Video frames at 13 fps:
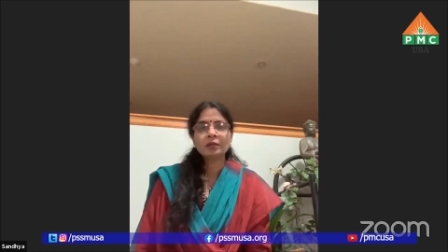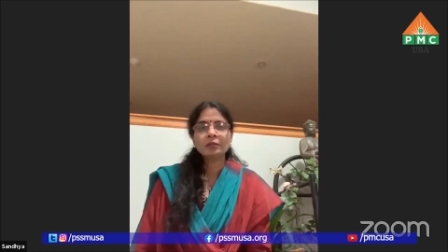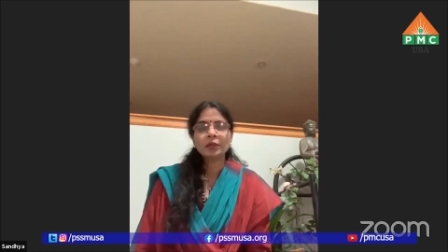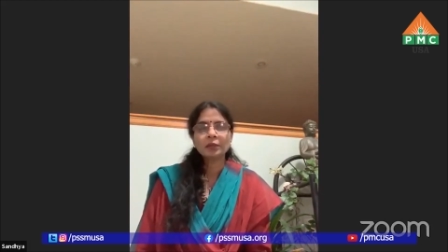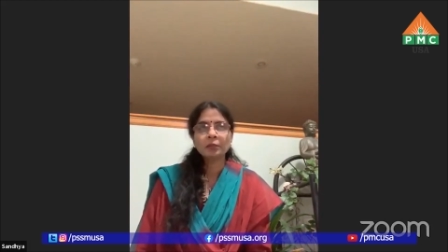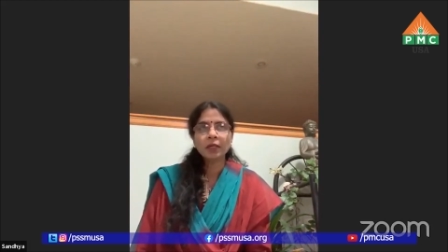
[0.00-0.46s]

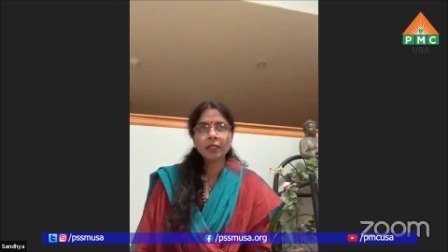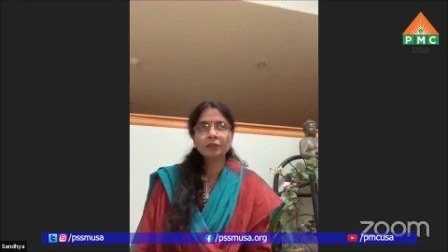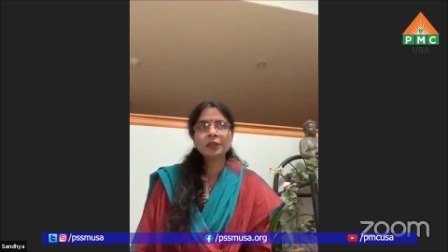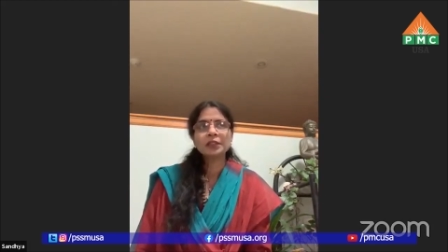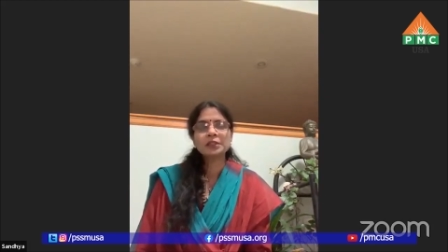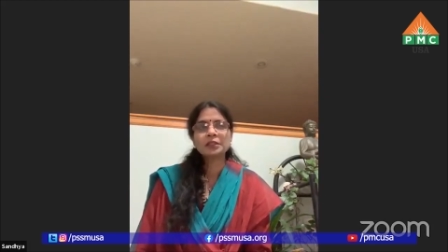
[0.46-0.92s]
But
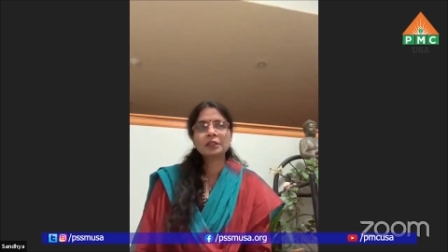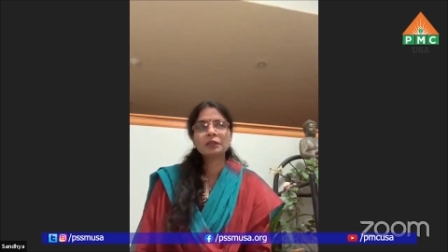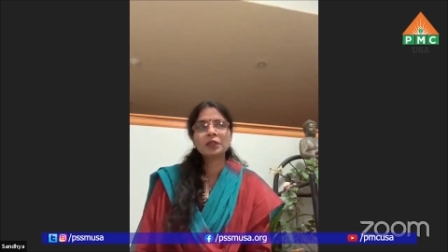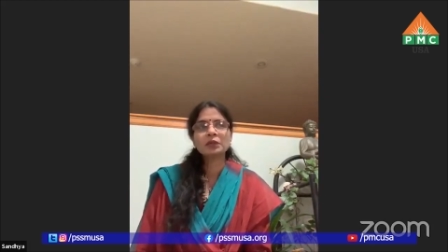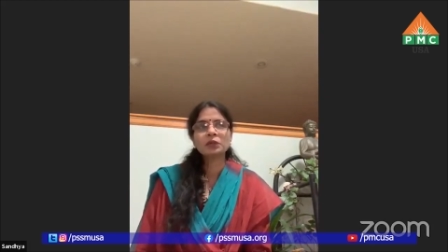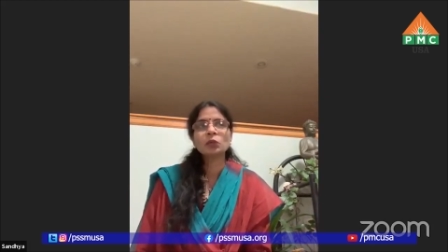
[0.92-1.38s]
Madhavi is the
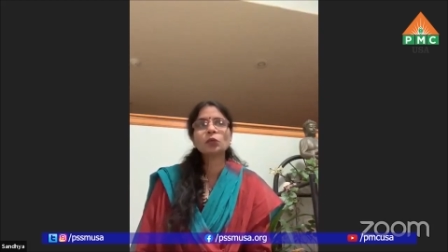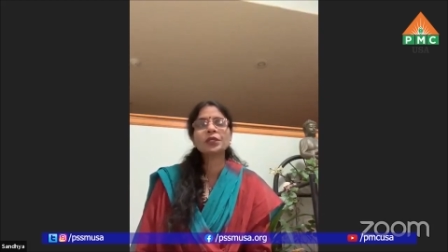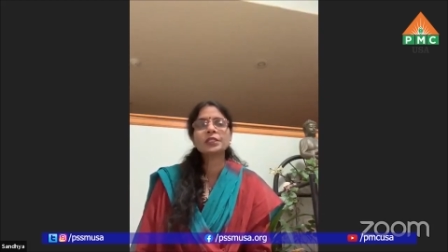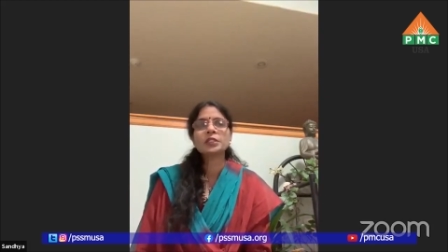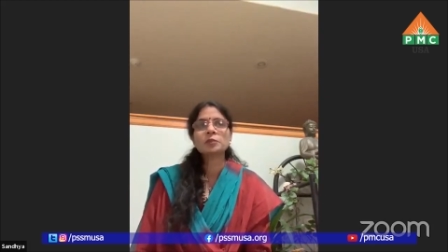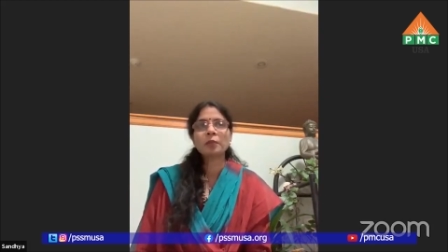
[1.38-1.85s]
one who
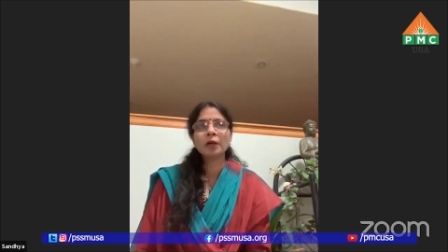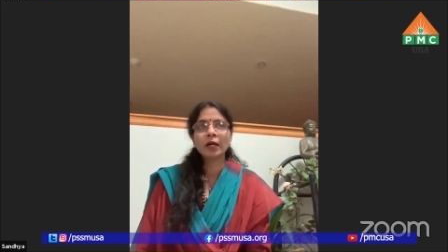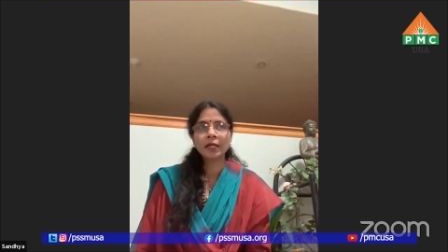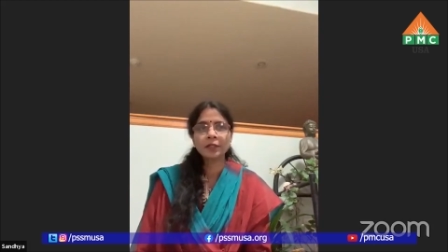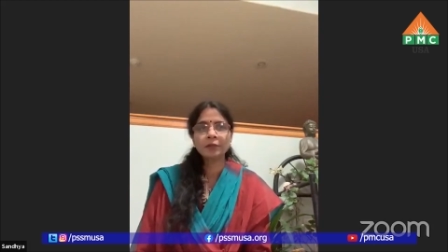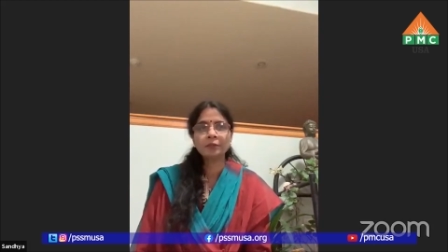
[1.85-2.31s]

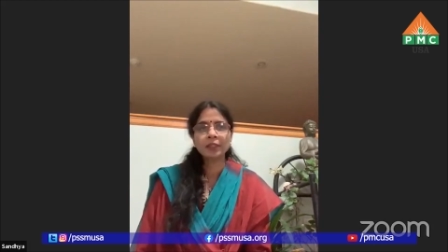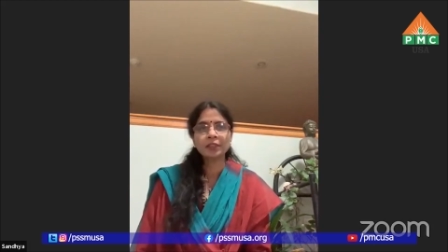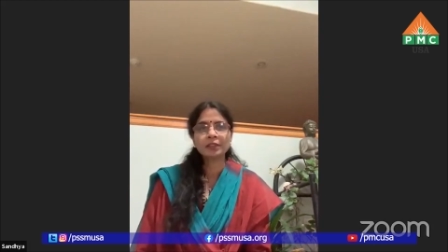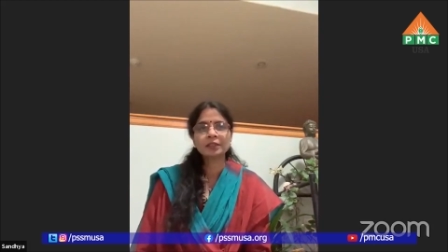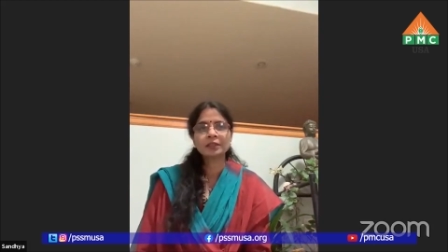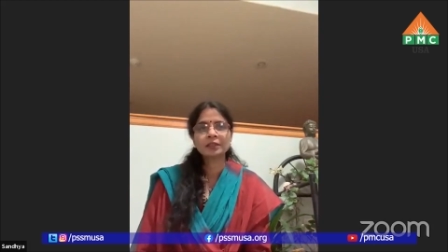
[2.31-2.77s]
inspired
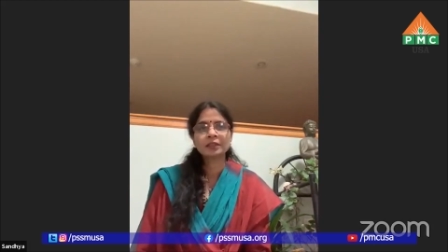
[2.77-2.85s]
me.